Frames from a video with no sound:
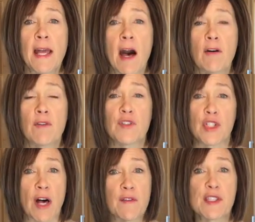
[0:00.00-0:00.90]
out of
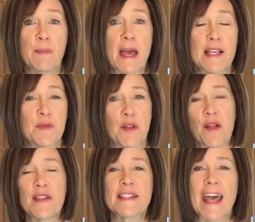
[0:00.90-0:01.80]
shelf space with all
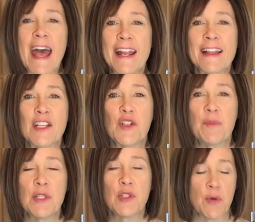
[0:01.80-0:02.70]
this canning that you've
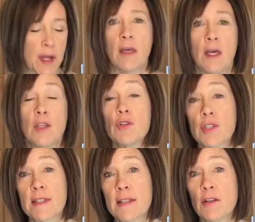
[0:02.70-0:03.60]
been doing, you
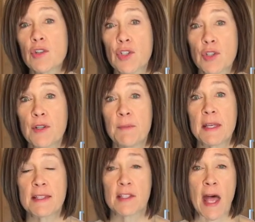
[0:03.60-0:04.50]
still shouldn't
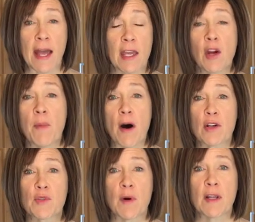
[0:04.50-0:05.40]
be stacking your
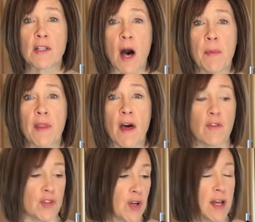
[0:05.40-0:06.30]
bottles one on top of the
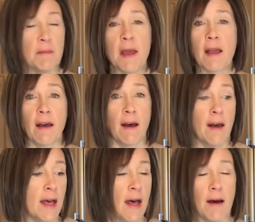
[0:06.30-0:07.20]
other. Try to make a
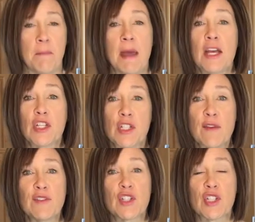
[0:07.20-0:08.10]

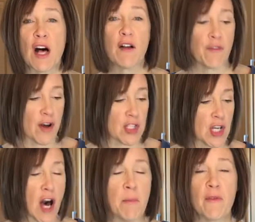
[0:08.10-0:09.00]
makeshift shelf on
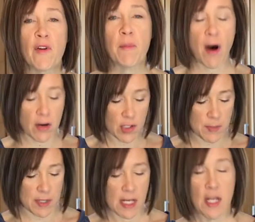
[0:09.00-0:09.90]
top of your bottles,
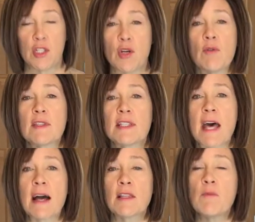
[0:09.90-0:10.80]
but don't
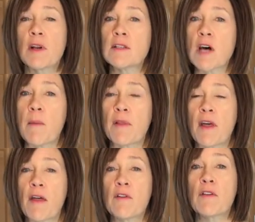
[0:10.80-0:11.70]
stack them one on top of the
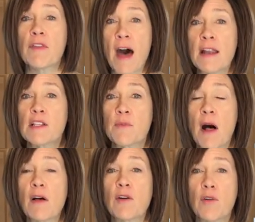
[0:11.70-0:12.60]
other. That as
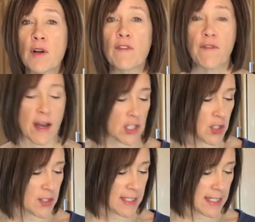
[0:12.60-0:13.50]
well could affect
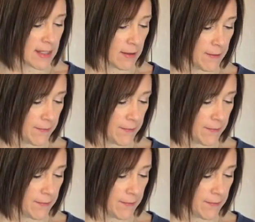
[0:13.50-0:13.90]
your seal.